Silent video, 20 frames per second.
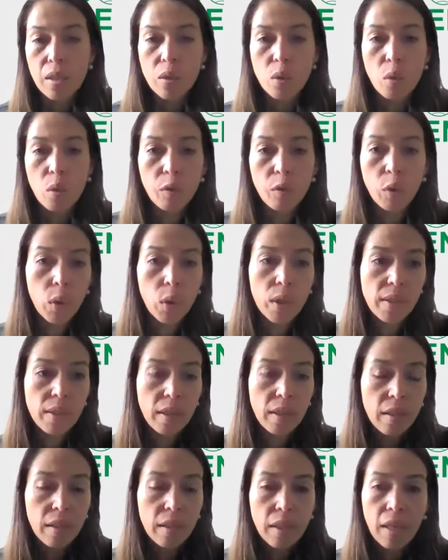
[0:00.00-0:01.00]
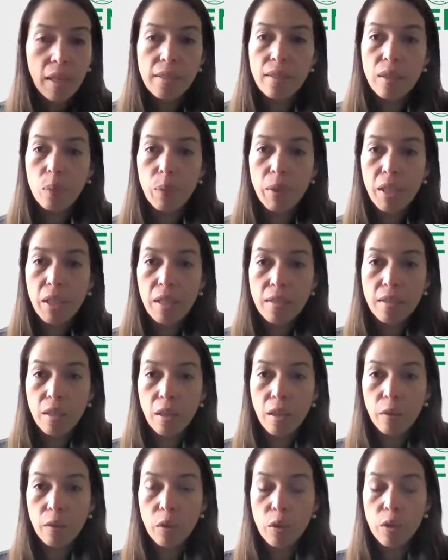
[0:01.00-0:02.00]
So of course, the SCP, as
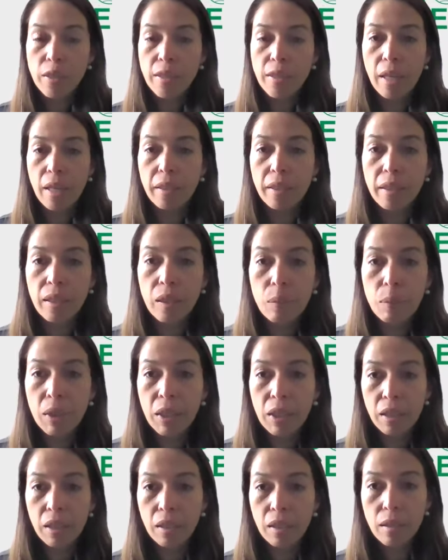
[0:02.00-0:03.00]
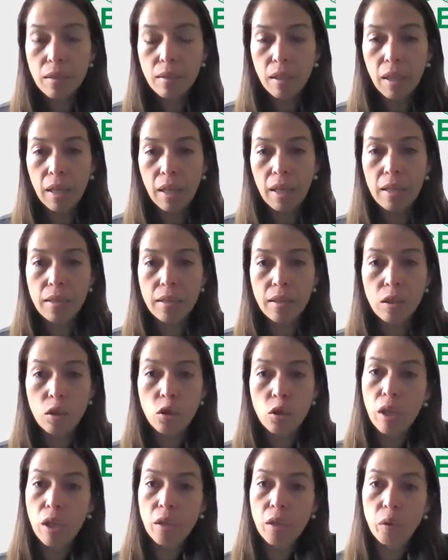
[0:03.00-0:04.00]
other standing committees, has a
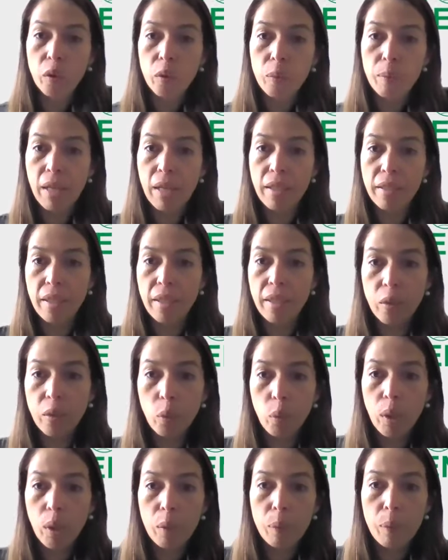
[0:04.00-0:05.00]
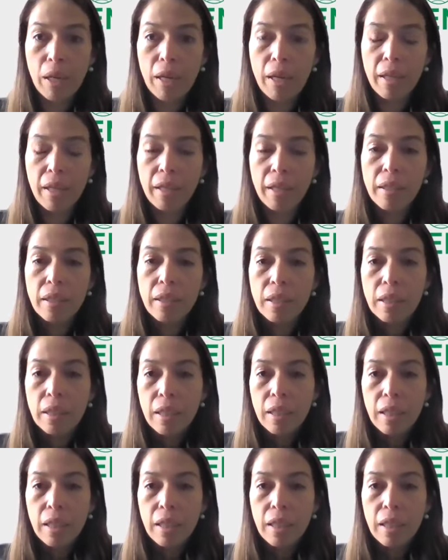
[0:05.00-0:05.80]
general mandate whereby